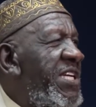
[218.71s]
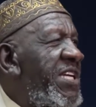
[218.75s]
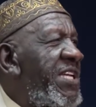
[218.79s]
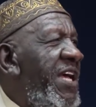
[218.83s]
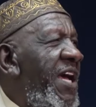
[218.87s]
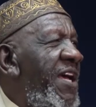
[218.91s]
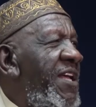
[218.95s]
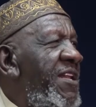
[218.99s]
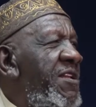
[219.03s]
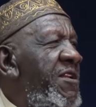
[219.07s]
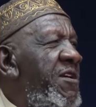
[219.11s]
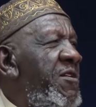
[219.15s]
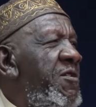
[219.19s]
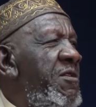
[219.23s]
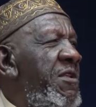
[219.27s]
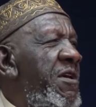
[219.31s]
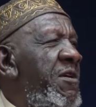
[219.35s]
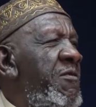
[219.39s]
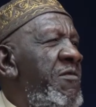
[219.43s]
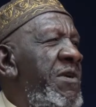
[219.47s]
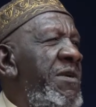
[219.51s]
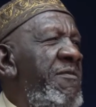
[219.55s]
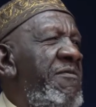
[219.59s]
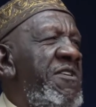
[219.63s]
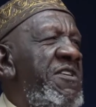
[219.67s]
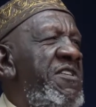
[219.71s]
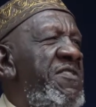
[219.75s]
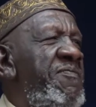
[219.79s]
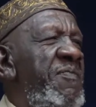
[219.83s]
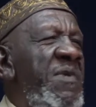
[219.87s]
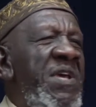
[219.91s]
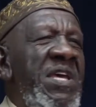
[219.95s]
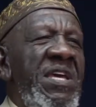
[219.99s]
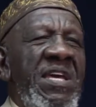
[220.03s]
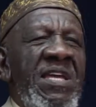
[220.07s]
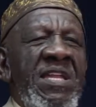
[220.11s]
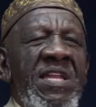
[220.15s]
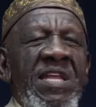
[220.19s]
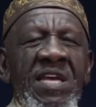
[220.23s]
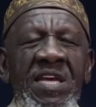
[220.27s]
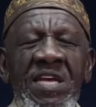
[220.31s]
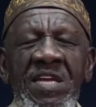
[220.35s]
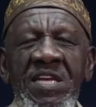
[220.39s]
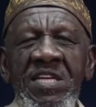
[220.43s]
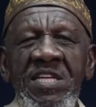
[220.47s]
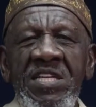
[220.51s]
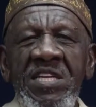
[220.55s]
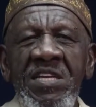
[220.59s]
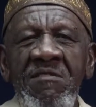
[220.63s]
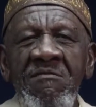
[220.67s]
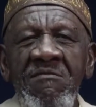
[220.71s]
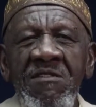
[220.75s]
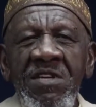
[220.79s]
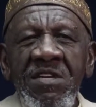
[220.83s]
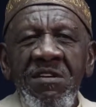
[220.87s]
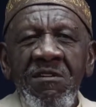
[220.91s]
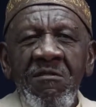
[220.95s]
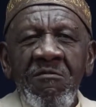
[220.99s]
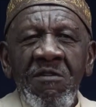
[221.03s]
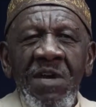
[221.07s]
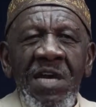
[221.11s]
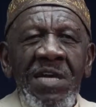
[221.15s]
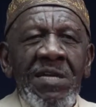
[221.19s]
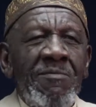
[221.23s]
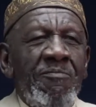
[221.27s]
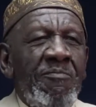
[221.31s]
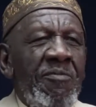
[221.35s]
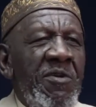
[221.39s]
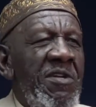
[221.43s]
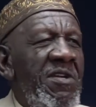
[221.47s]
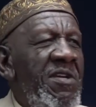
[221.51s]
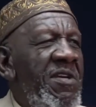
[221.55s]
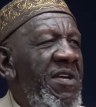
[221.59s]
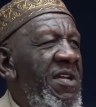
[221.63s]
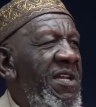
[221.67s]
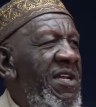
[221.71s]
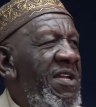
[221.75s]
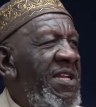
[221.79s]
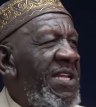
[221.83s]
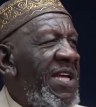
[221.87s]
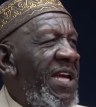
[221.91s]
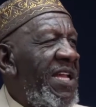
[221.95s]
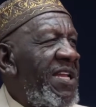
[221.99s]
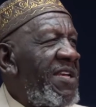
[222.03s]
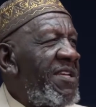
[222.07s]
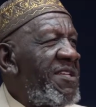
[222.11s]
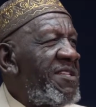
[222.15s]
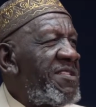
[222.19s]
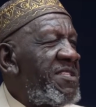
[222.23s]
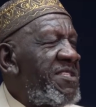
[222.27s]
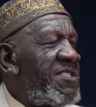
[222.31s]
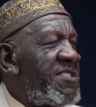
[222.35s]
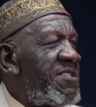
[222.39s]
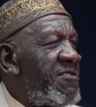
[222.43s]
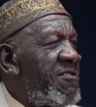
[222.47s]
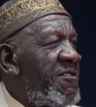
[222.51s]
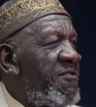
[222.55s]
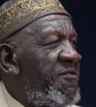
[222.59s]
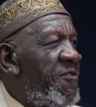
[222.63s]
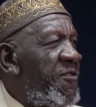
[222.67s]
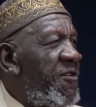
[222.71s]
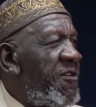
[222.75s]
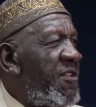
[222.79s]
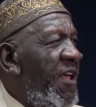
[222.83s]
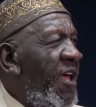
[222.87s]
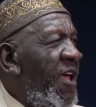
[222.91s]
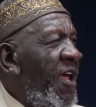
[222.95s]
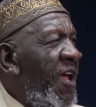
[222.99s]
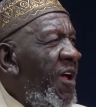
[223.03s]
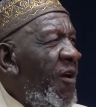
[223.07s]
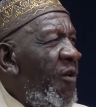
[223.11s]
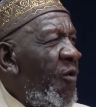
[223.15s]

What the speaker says: and I know that we were speaking English and we could write pretty good letters and so forth.